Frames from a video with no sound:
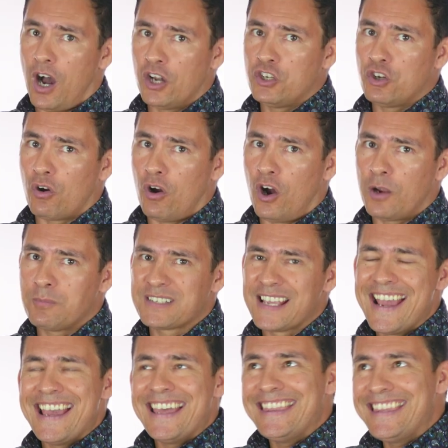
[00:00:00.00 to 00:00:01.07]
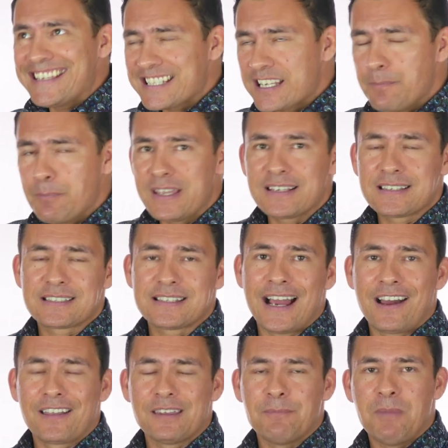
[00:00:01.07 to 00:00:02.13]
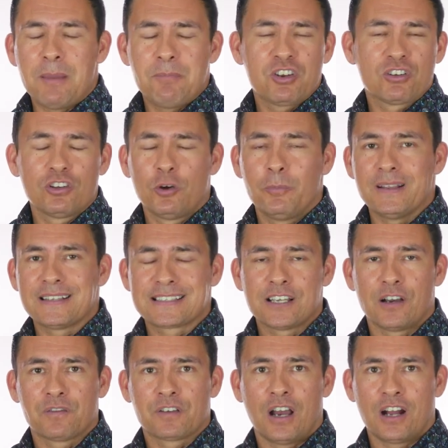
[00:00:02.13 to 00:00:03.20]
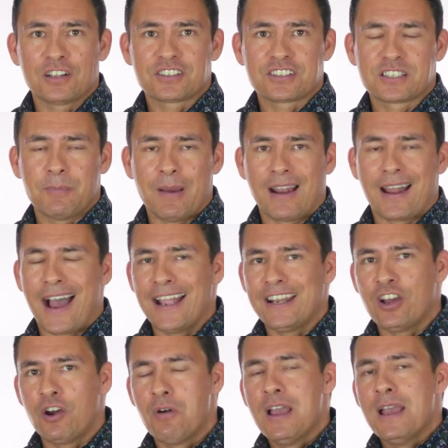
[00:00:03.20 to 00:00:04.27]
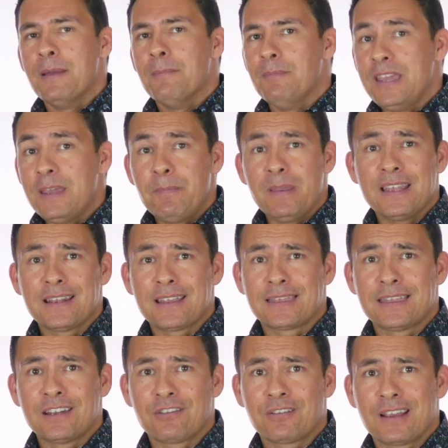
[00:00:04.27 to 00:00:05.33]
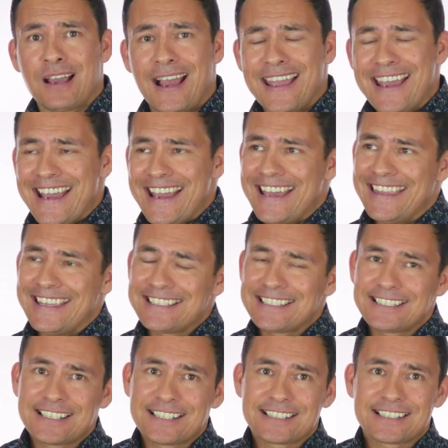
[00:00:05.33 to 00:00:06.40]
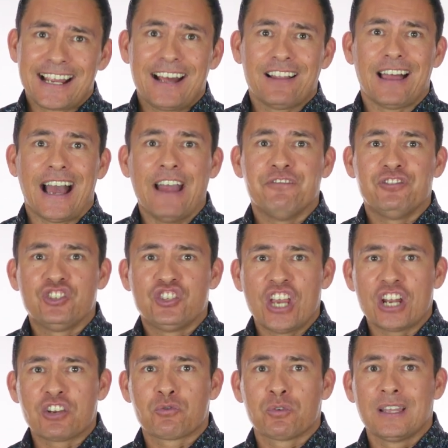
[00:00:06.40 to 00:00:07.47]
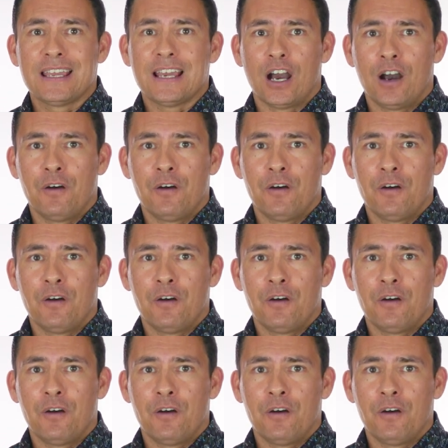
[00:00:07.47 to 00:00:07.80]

on your arms, this can be a style that maybe you're a little bit self conscious about. I know me being a thinner guy, this is a style I've generally